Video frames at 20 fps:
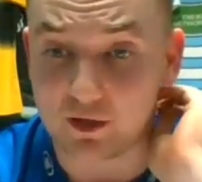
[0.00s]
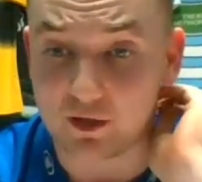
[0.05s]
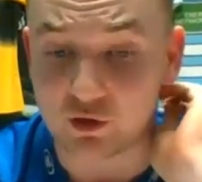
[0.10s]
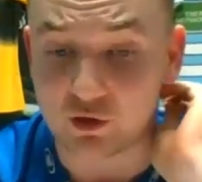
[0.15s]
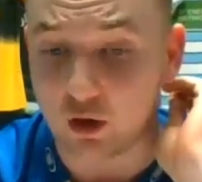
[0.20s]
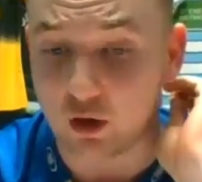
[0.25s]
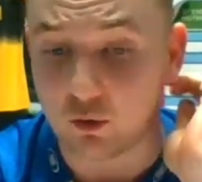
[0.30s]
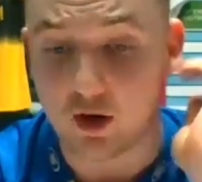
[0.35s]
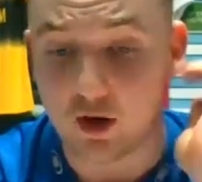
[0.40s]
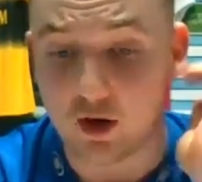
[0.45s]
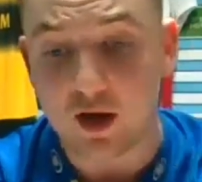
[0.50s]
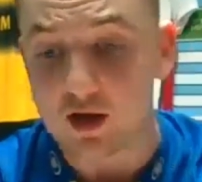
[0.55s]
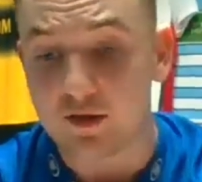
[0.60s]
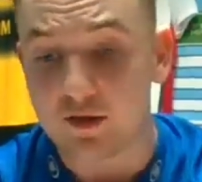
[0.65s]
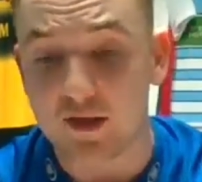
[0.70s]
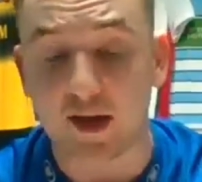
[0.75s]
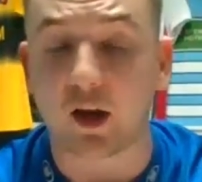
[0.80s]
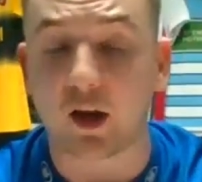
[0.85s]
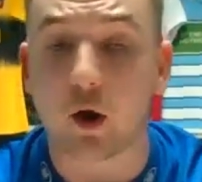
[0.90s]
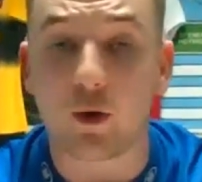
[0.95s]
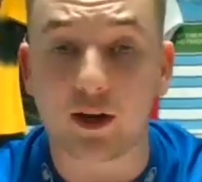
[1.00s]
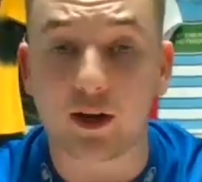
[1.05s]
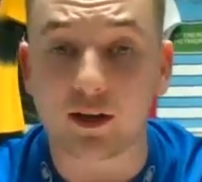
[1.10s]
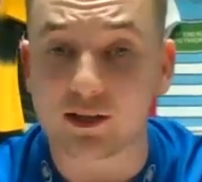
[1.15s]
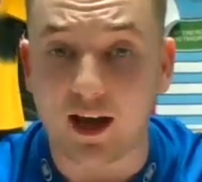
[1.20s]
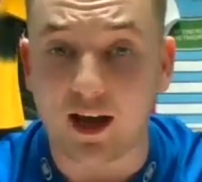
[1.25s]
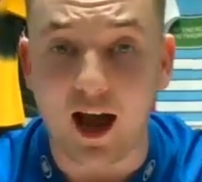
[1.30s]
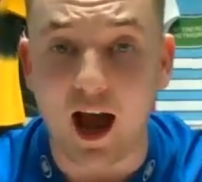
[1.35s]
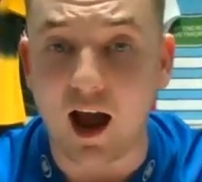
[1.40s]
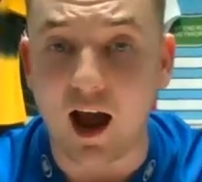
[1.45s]
So they're going
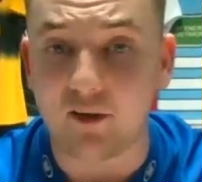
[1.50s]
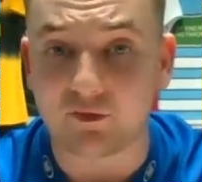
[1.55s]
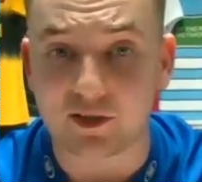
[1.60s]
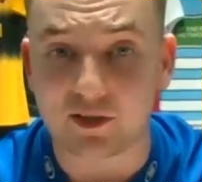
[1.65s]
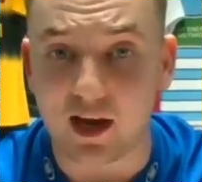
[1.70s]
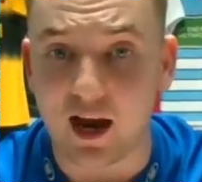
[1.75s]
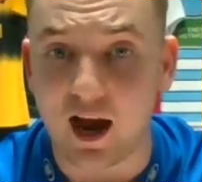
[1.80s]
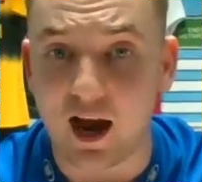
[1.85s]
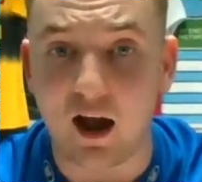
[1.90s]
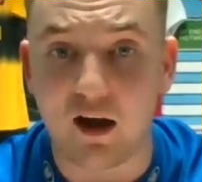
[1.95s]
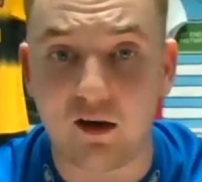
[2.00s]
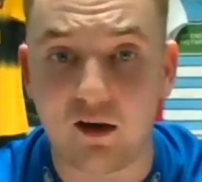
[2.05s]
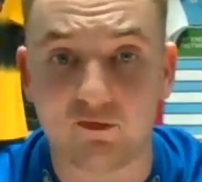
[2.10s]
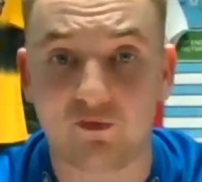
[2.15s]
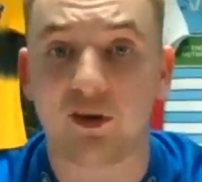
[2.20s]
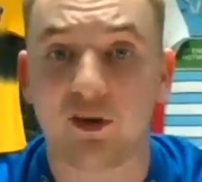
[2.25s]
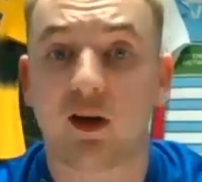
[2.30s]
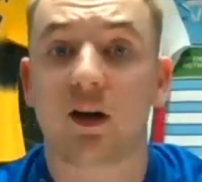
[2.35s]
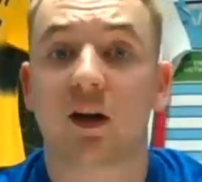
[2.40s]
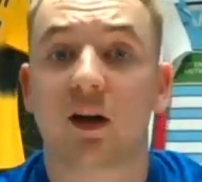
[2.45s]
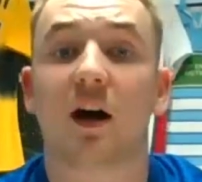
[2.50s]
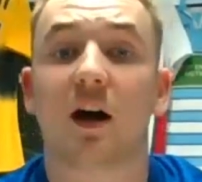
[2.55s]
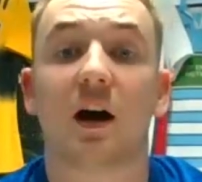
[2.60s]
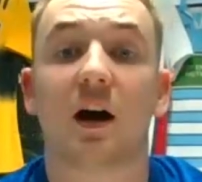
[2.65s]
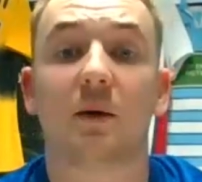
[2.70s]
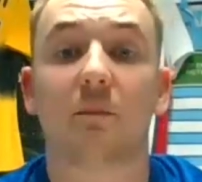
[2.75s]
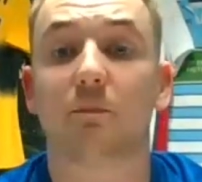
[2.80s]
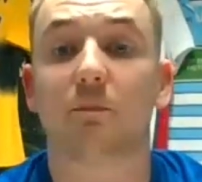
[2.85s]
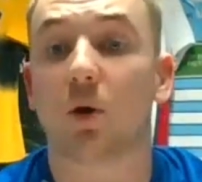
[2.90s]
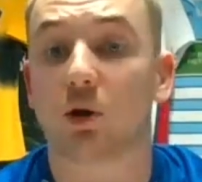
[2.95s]
to have
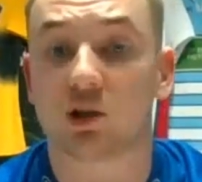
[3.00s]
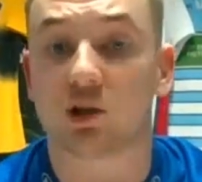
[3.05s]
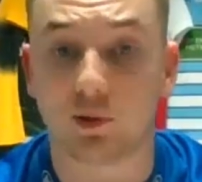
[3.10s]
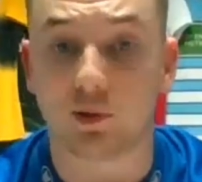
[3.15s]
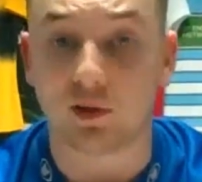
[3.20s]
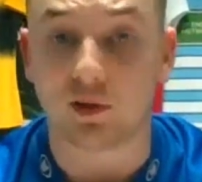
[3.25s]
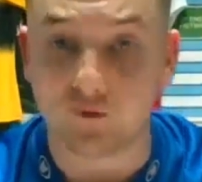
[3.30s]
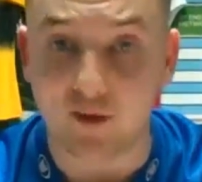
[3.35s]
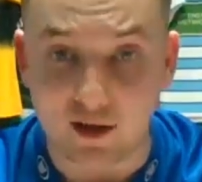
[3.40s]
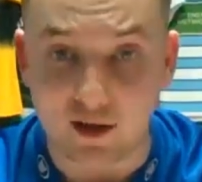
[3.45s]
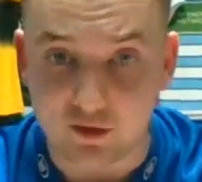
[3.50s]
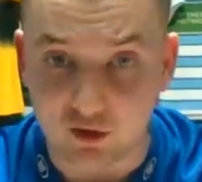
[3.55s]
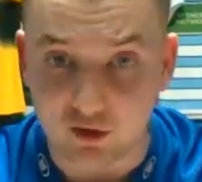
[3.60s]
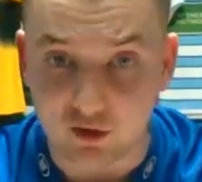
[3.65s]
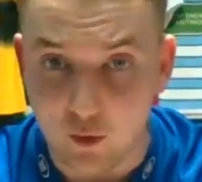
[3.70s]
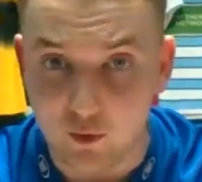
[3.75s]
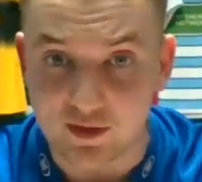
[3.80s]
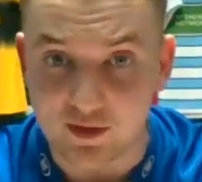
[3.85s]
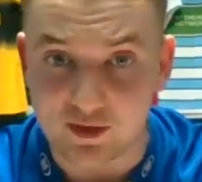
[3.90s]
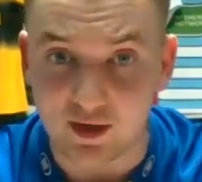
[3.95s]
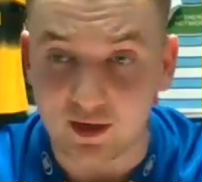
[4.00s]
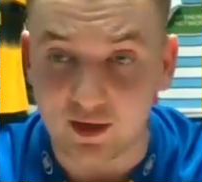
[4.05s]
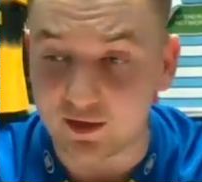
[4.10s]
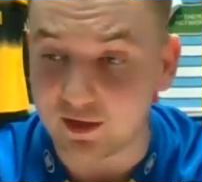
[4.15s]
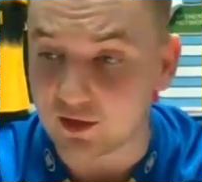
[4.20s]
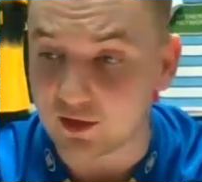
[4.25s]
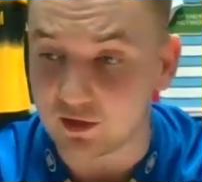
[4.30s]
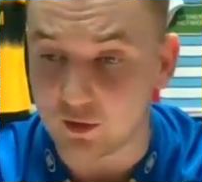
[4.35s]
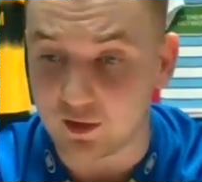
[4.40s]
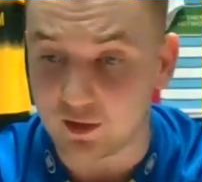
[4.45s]
multiple events
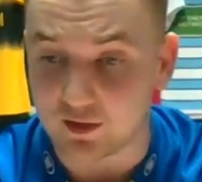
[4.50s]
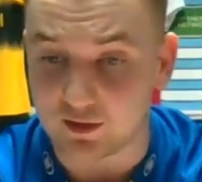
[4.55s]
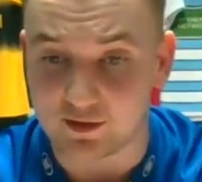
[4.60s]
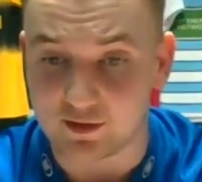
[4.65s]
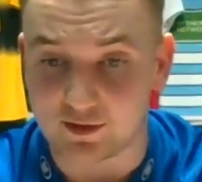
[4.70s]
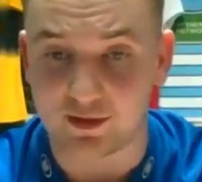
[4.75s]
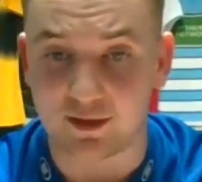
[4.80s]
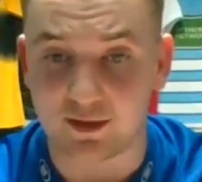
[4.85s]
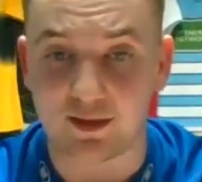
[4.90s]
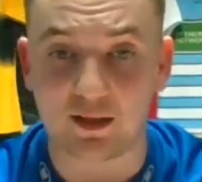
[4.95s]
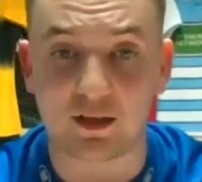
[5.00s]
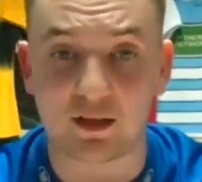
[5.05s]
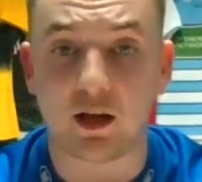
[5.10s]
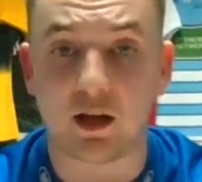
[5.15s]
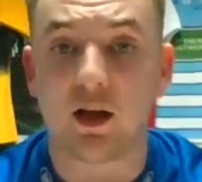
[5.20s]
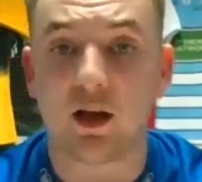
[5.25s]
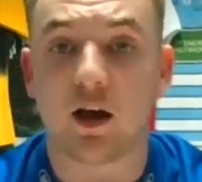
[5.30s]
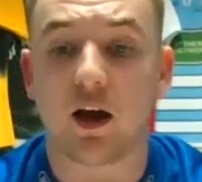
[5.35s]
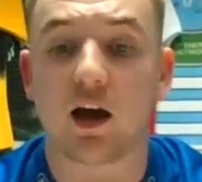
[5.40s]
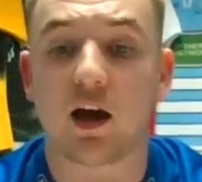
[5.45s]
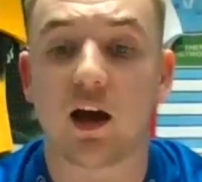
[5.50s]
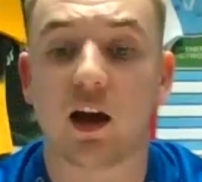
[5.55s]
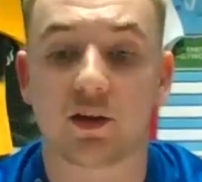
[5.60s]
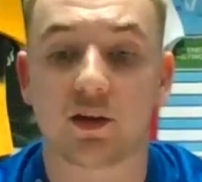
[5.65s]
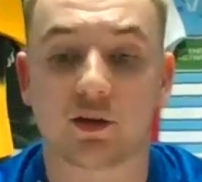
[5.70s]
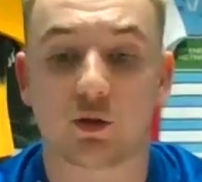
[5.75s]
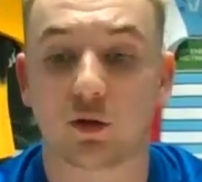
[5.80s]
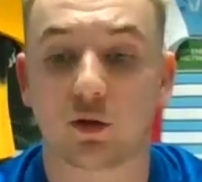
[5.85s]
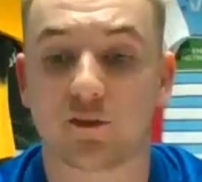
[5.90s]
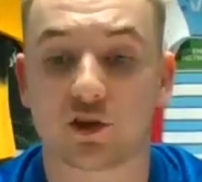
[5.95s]
coinciding. So I can see a
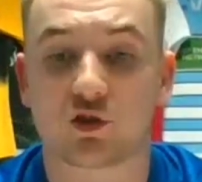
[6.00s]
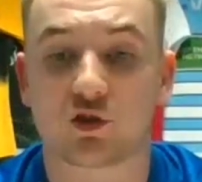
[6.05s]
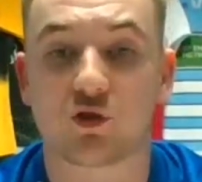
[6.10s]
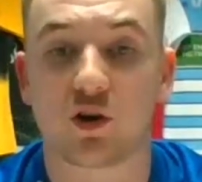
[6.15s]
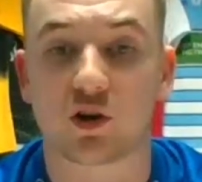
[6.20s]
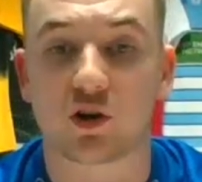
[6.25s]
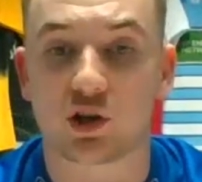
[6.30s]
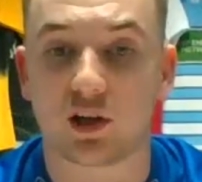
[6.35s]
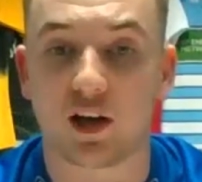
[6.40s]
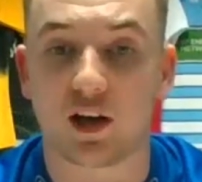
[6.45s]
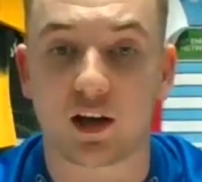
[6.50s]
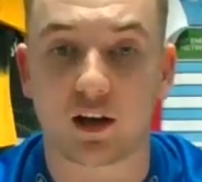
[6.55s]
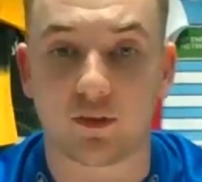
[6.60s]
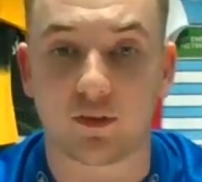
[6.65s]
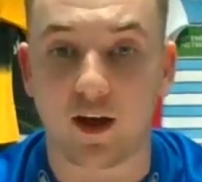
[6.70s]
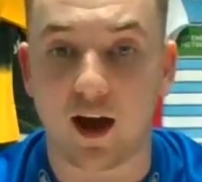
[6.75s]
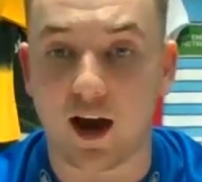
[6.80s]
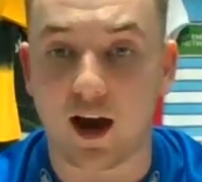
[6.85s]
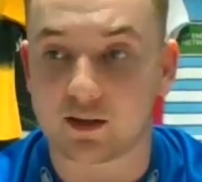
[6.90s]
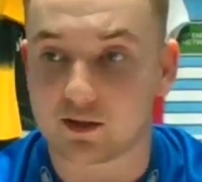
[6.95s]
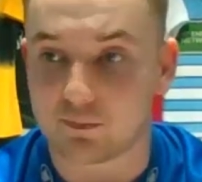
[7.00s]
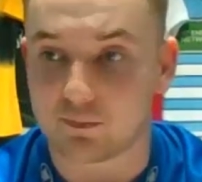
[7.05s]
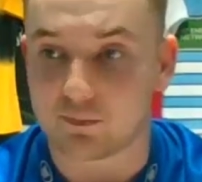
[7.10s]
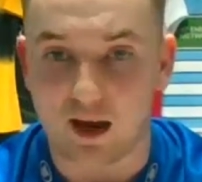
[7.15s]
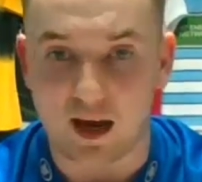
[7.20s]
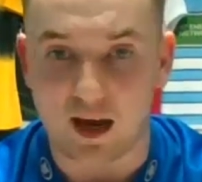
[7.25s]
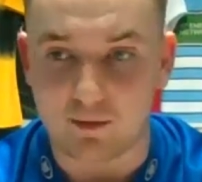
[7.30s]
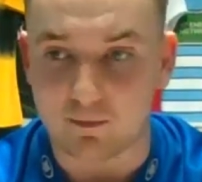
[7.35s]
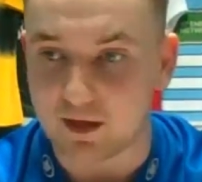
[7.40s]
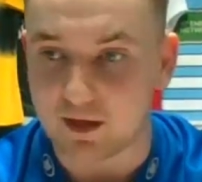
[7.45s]
sort of a structure like that,
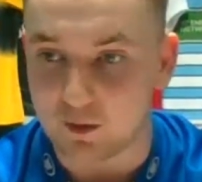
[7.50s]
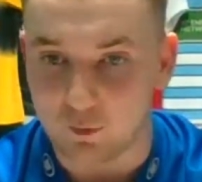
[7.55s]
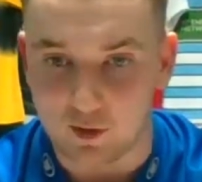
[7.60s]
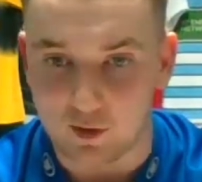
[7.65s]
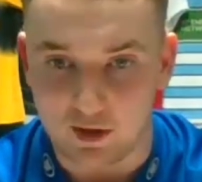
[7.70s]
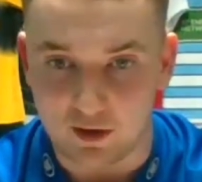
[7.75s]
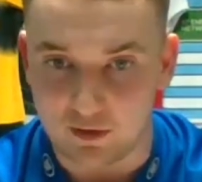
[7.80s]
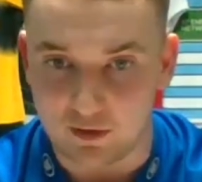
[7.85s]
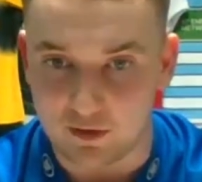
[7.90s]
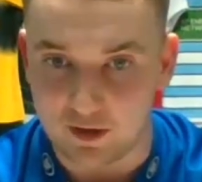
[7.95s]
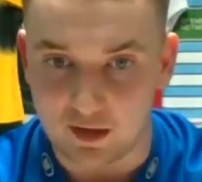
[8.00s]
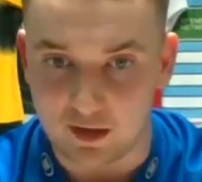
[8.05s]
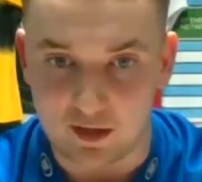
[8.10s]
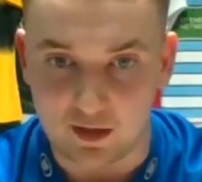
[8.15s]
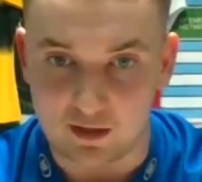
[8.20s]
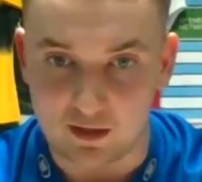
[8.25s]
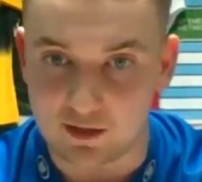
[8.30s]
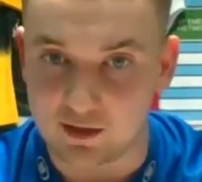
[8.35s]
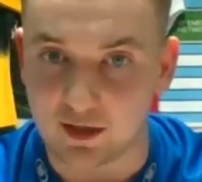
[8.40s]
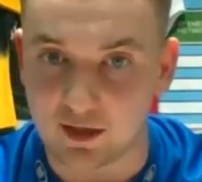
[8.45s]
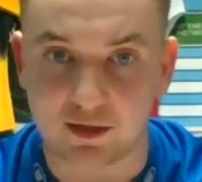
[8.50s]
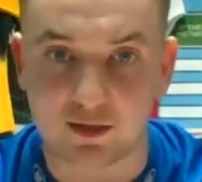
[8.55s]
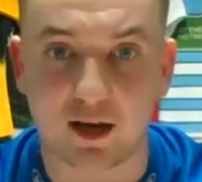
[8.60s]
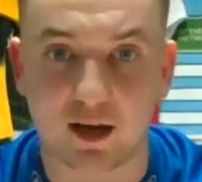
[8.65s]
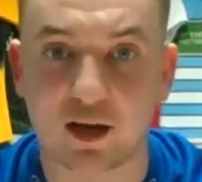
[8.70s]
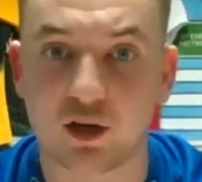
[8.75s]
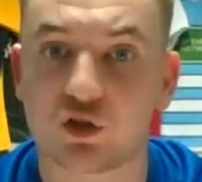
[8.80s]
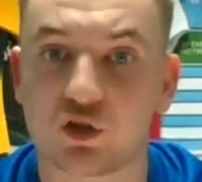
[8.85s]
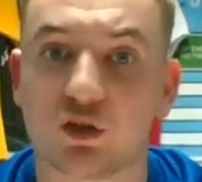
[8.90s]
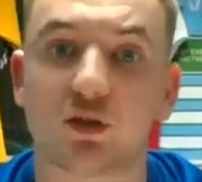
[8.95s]
maybe with the Six
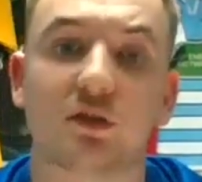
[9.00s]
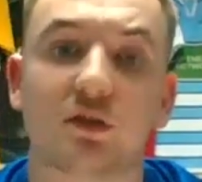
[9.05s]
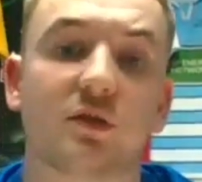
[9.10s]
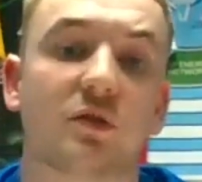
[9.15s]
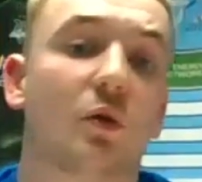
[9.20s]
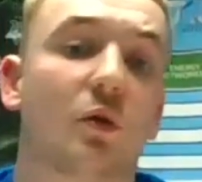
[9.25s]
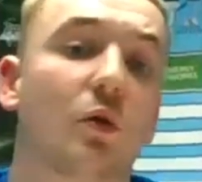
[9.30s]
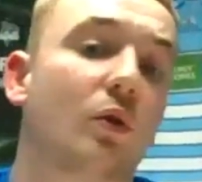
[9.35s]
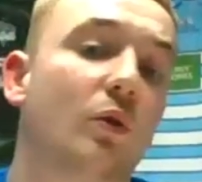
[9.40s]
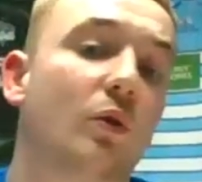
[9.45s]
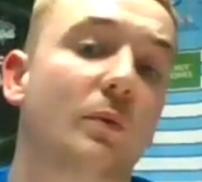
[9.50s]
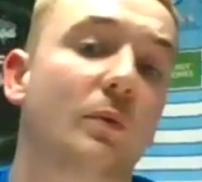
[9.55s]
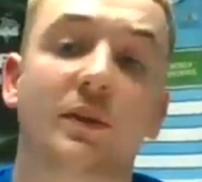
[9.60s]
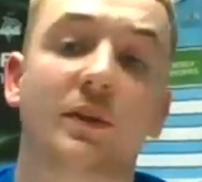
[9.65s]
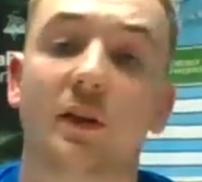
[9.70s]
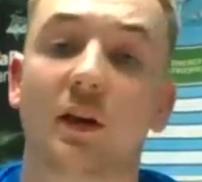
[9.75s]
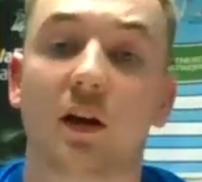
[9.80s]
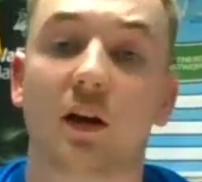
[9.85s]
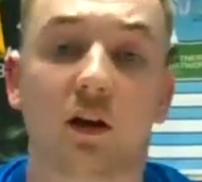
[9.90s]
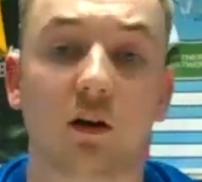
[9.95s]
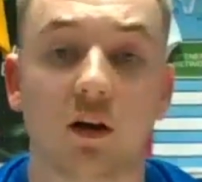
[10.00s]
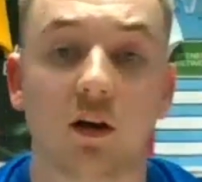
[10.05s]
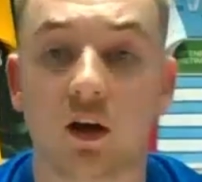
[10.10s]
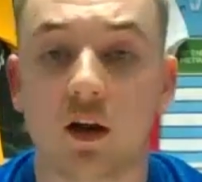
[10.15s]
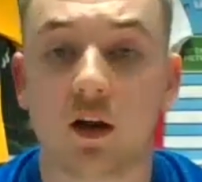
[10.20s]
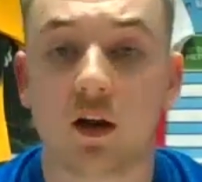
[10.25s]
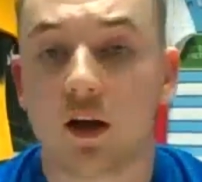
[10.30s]
Nations or with the,